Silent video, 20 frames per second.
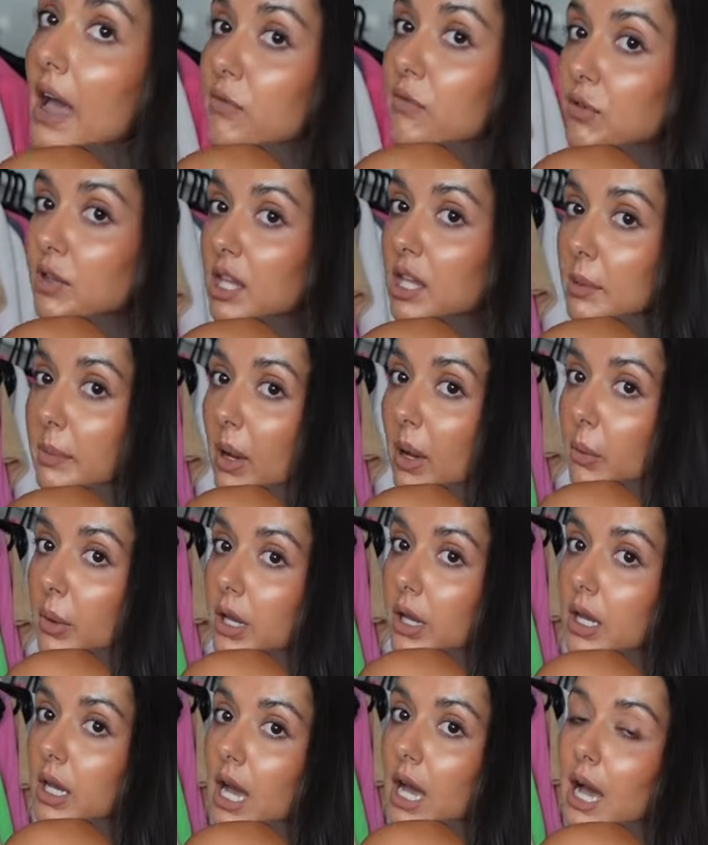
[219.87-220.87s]
everything about
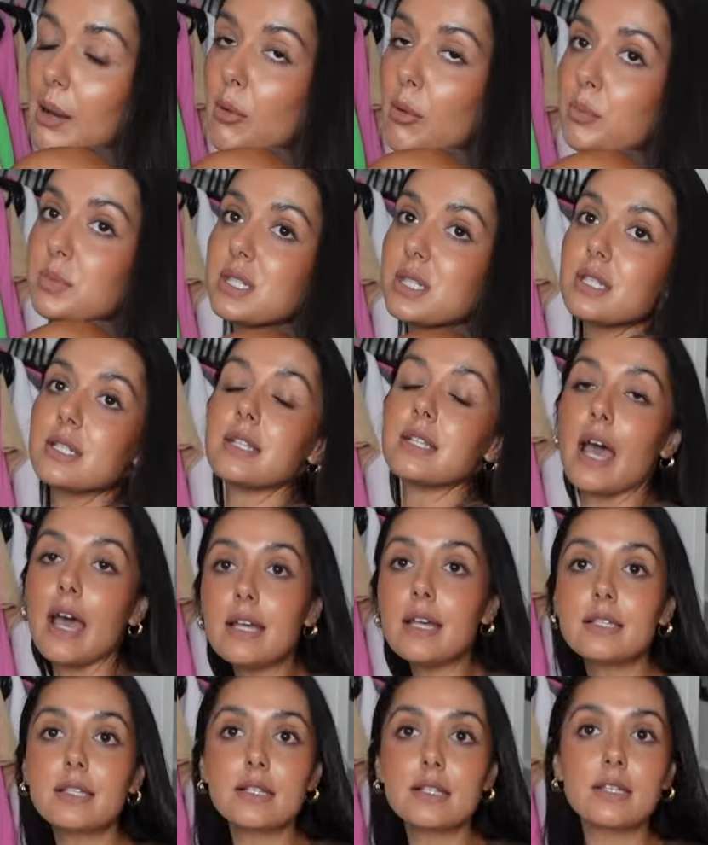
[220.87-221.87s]
it, I'm
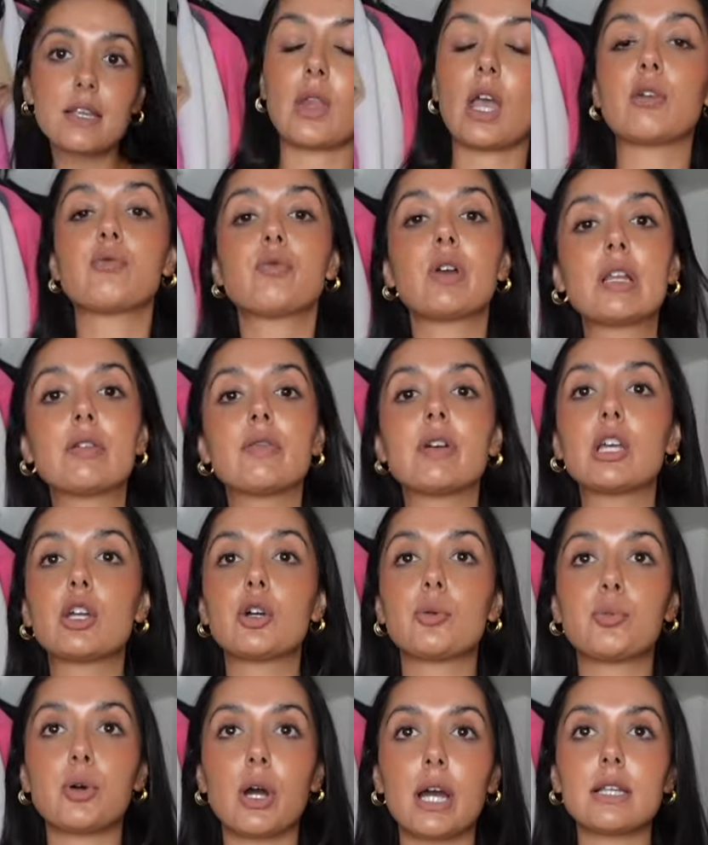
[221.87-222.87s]
obsessed. A really, really
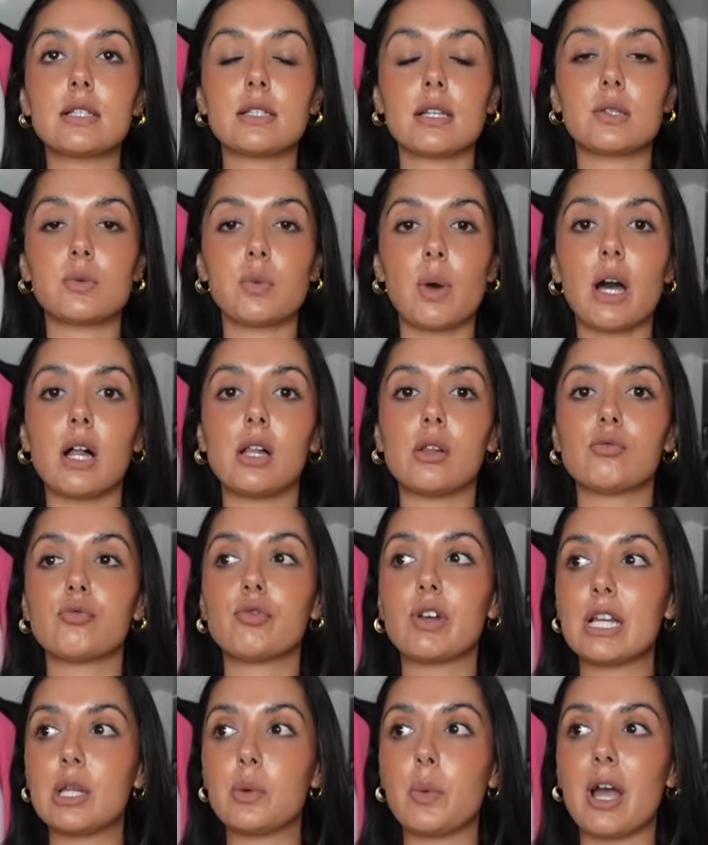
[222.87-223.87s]
good price as well.
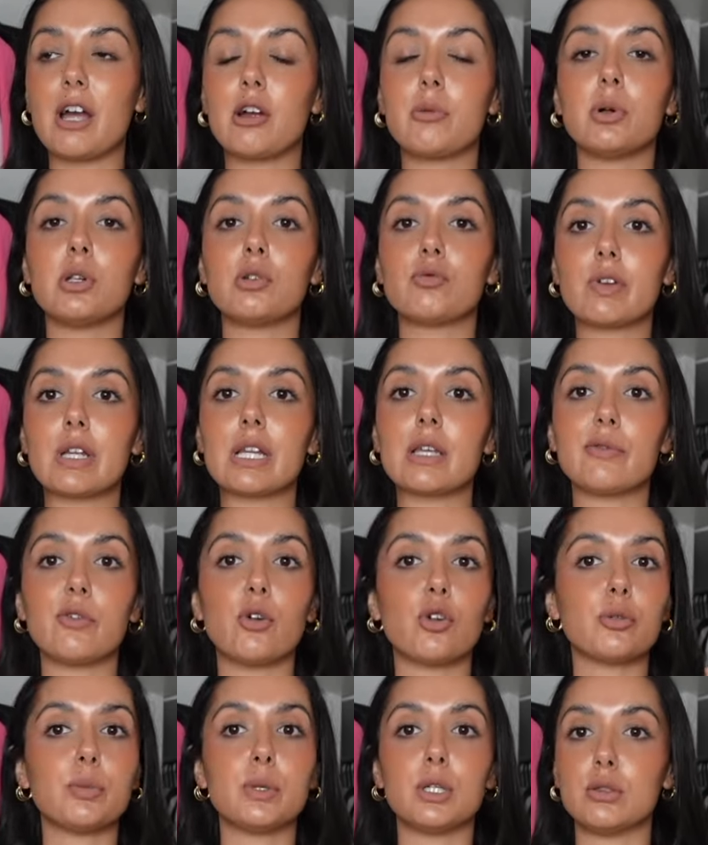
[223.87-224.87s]
Really wearable, really
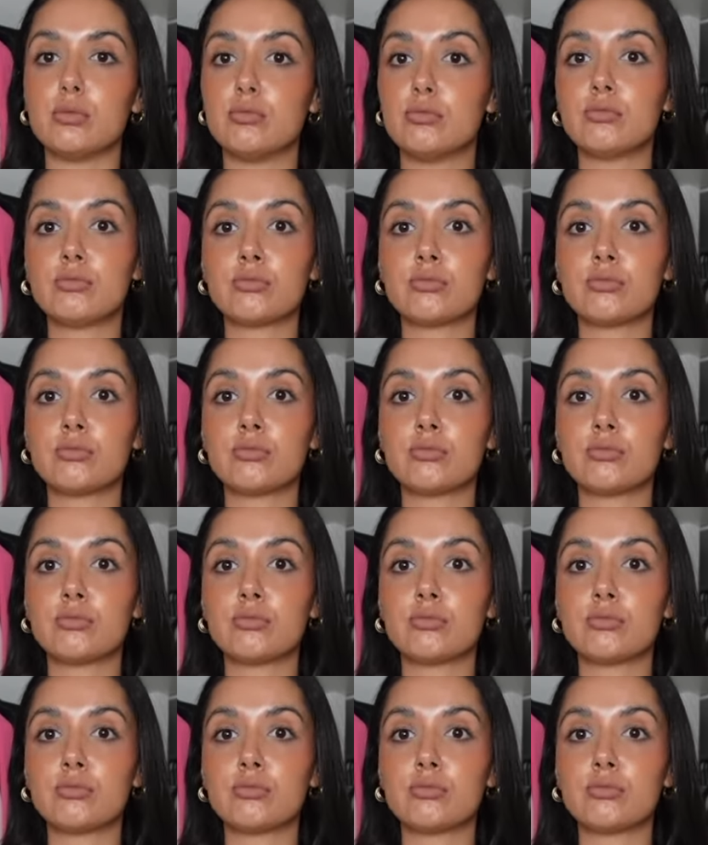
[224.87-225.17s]
affordable.